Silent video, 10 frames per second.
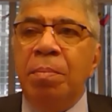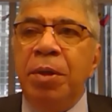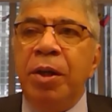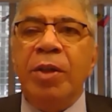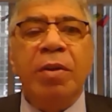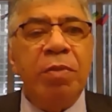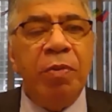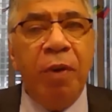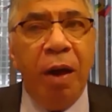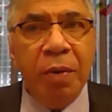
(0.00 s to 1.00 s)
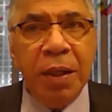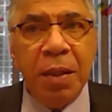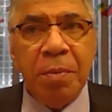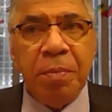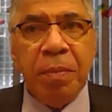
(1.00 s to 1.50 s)
because of the
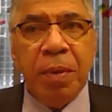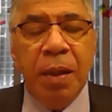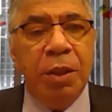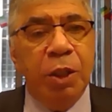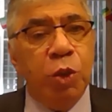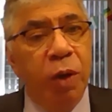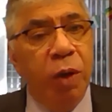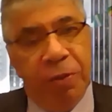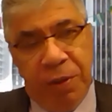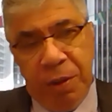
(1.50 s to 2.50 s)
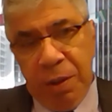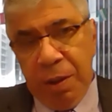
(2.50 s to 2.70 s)
following. The SWIFT,